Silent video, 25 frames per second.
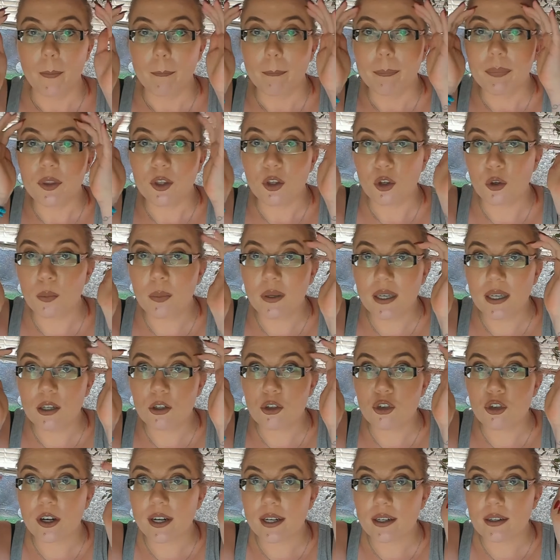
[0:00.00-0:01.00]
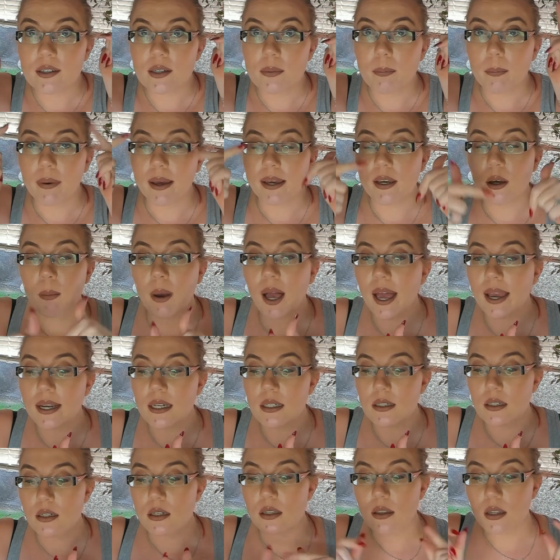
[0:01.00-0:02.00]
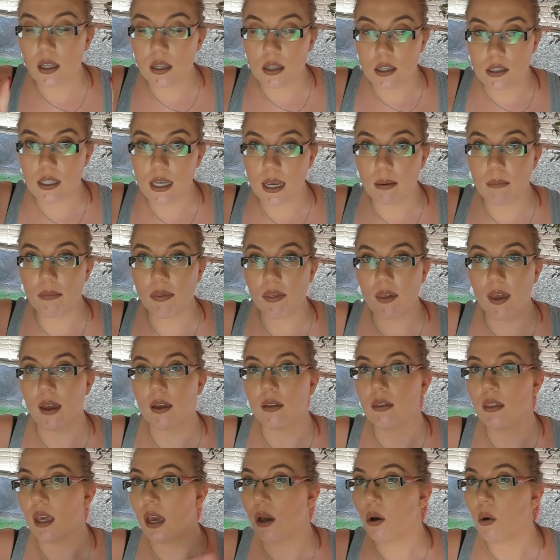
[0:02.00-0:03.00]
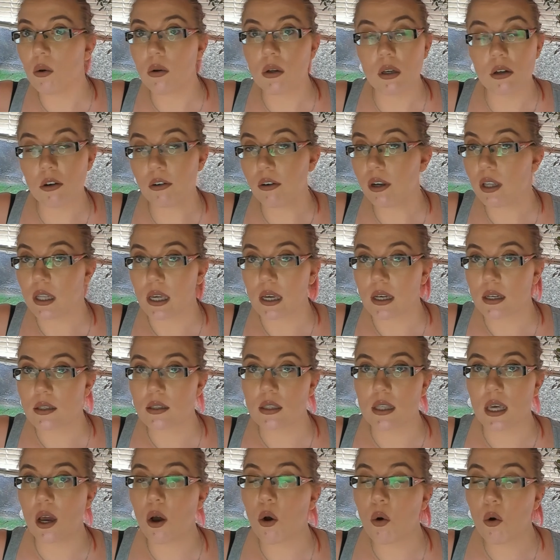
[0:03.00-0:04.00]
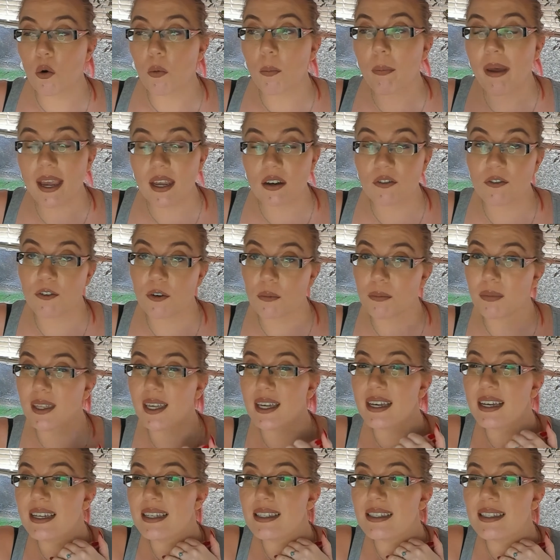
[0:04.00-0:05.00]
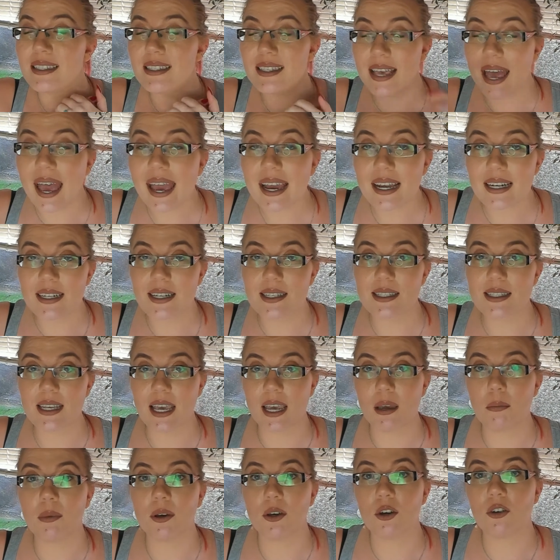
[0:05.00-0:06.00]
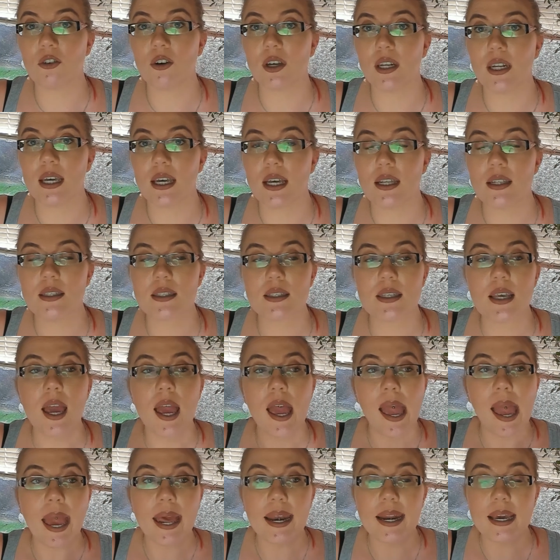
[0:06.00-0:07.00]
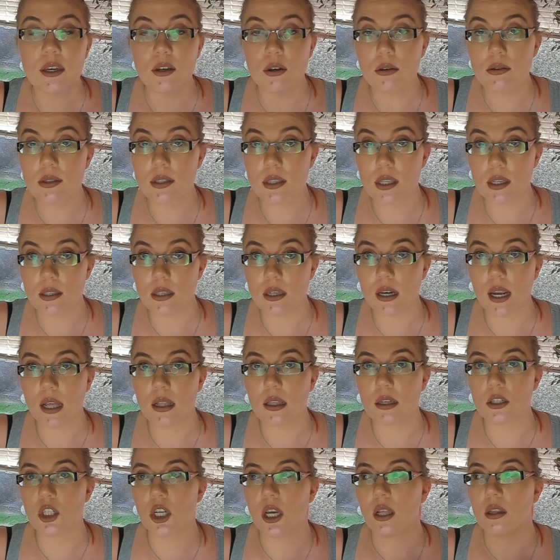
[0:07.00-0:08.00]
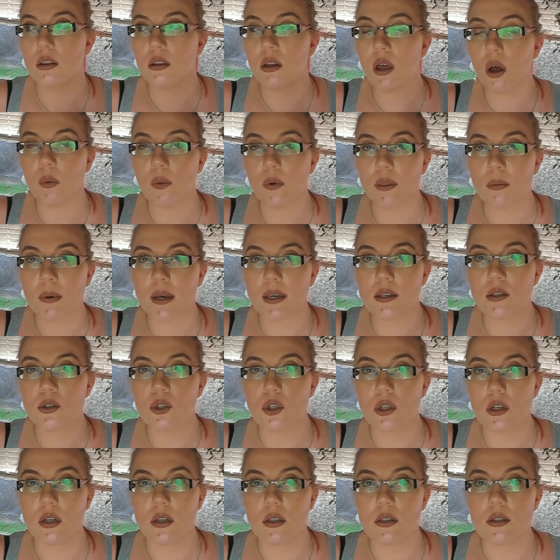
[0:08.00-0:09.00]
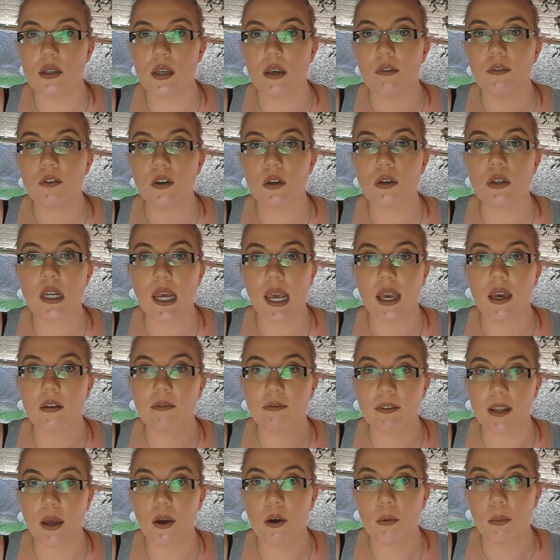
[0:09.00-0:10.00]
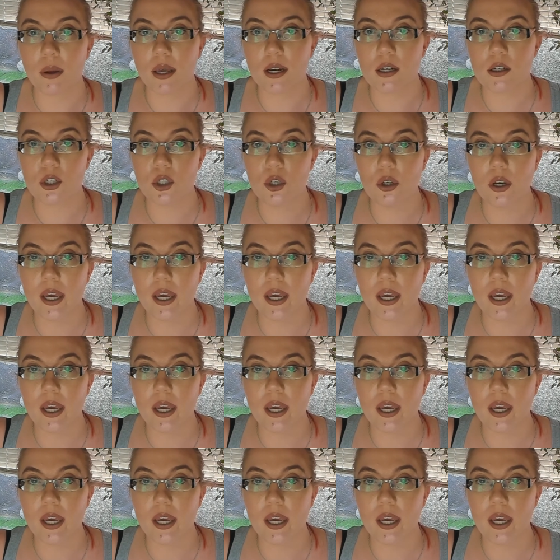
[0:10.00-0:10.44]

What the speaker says: you're being tricked by your mind. They're the same thing. They're all acrylics. They're all made from the exact same ingredients. And I use this analogy a lot with my students. If you take flour, butter, sugar,